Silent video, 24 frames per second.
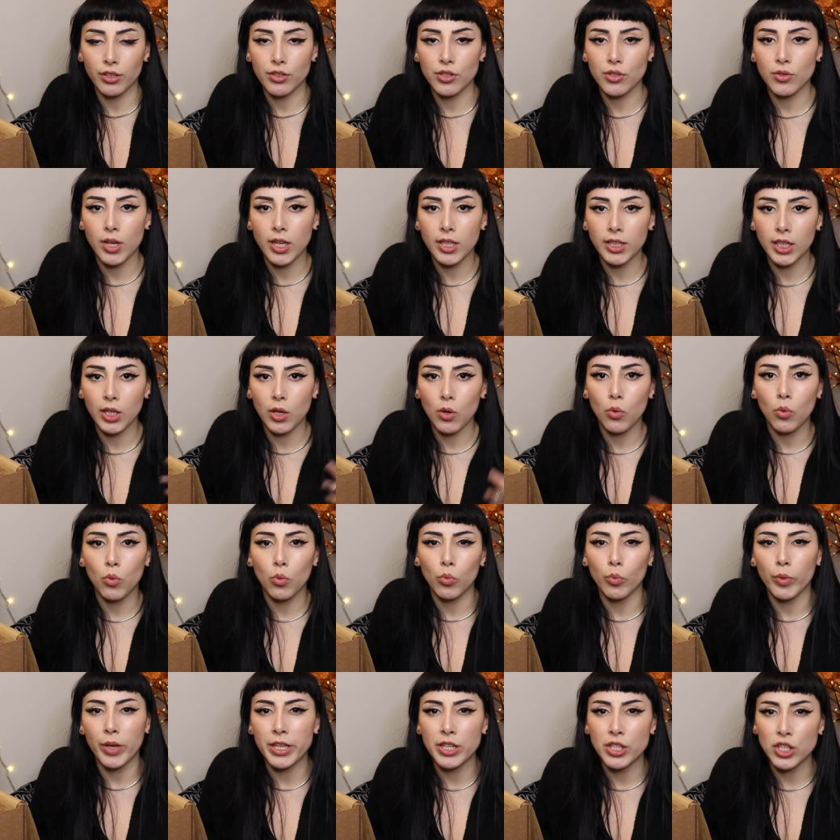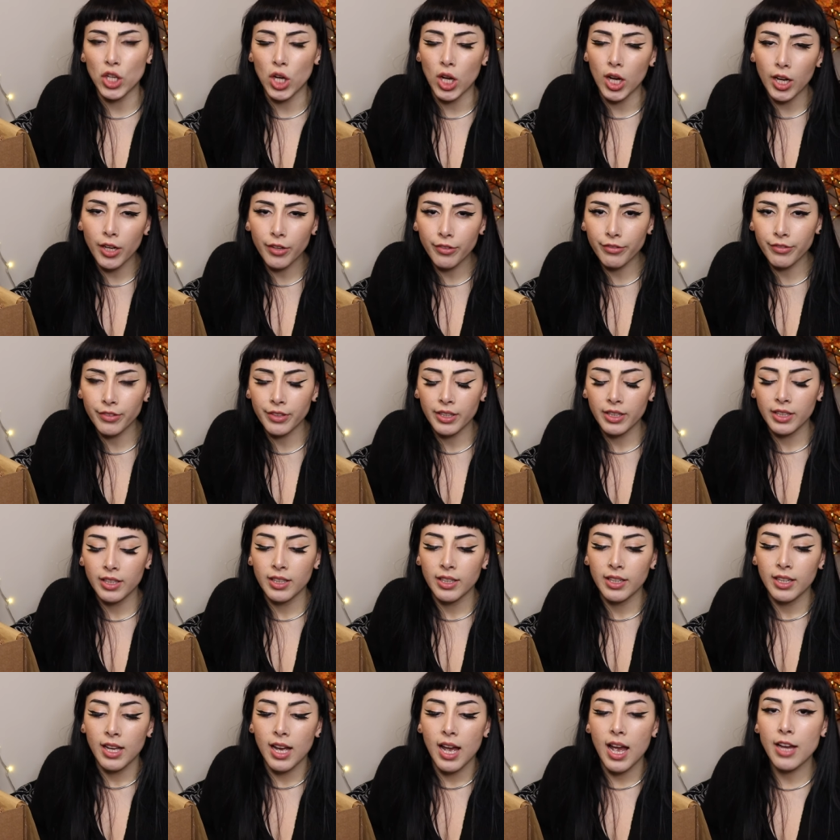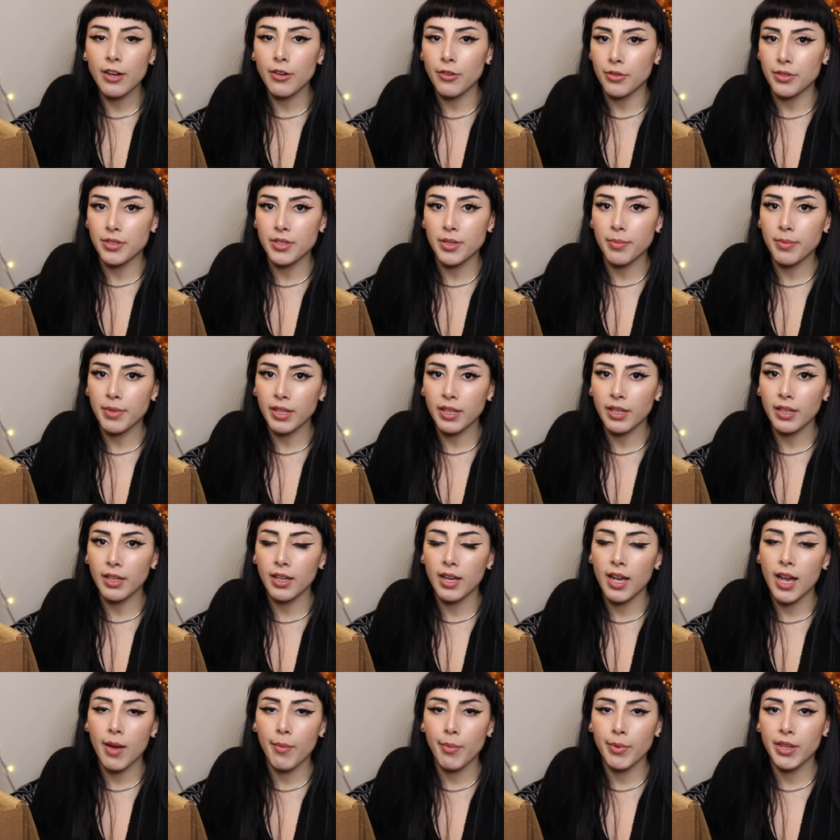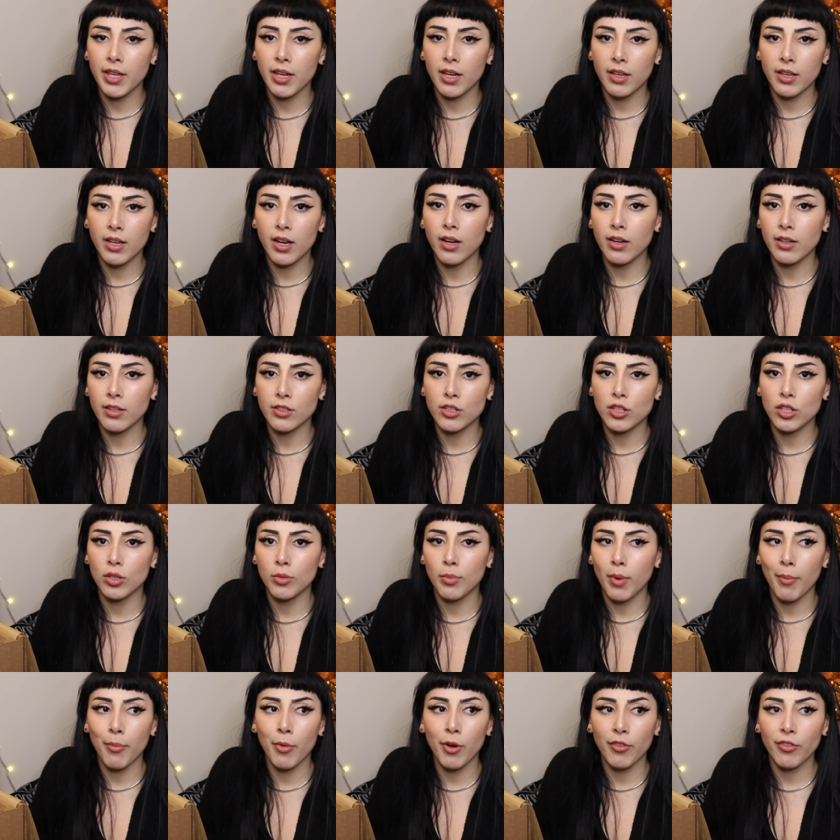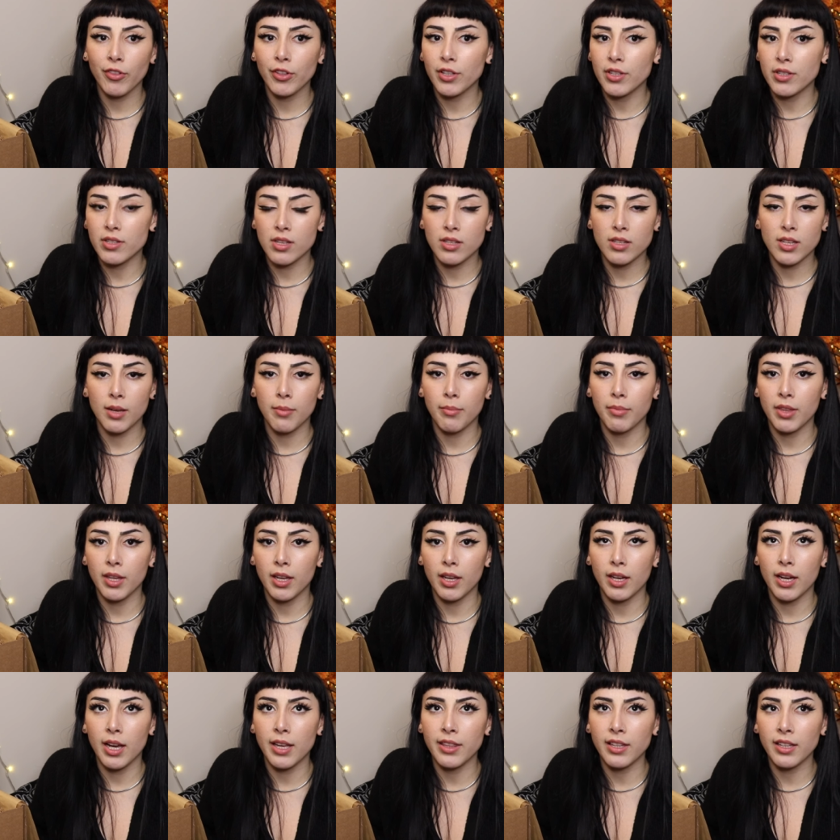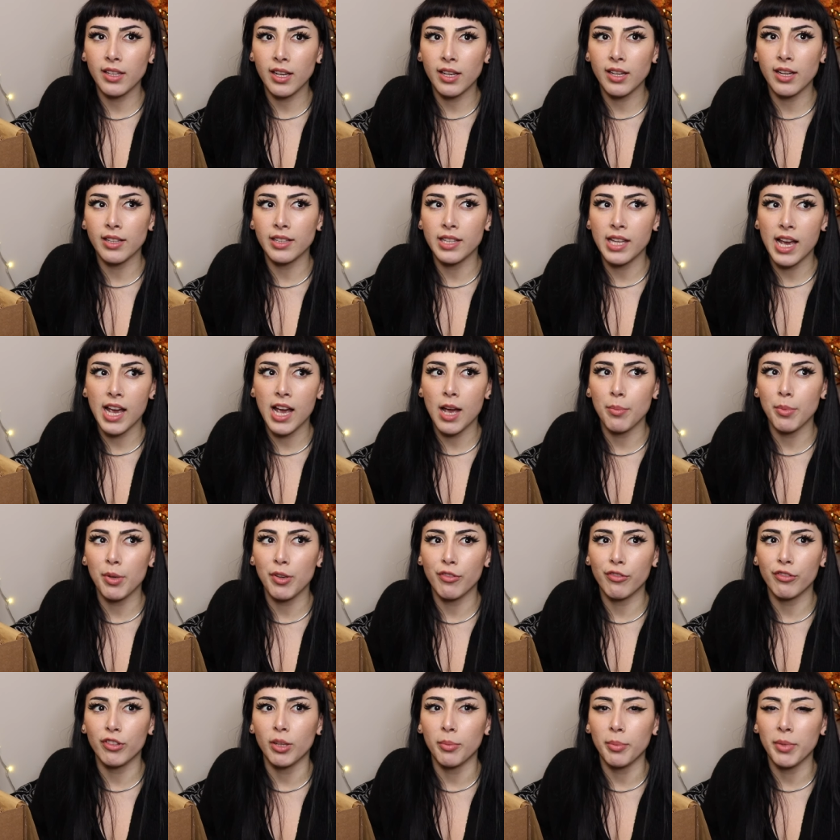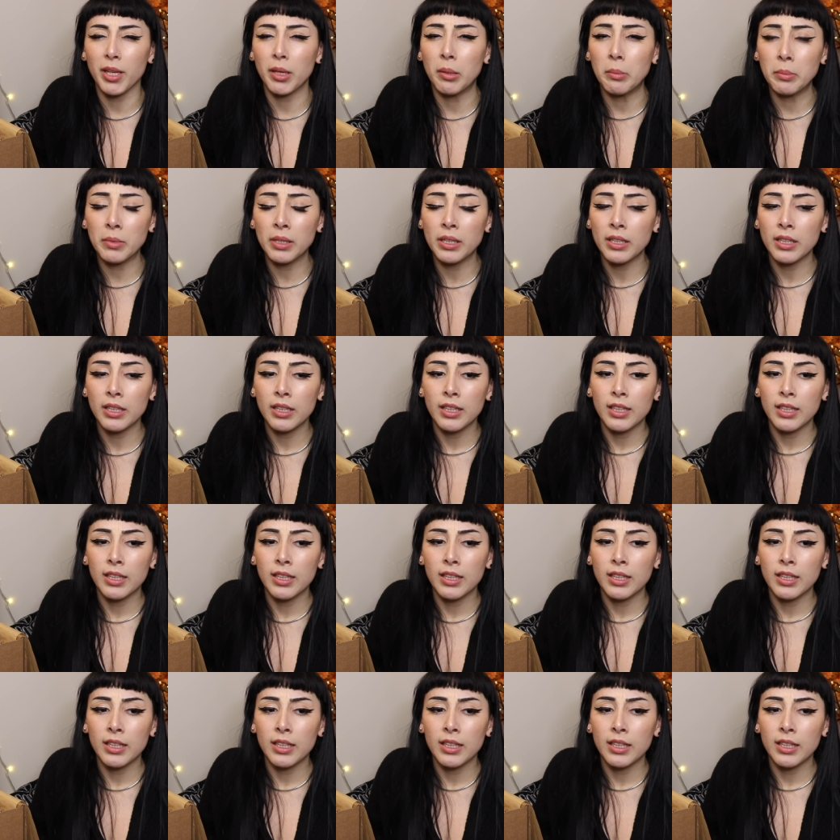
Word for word: So I'll like rinse off I don't know, it's something, a habit that I got into. My boyfriend does the same thing. I think I got that habit from him.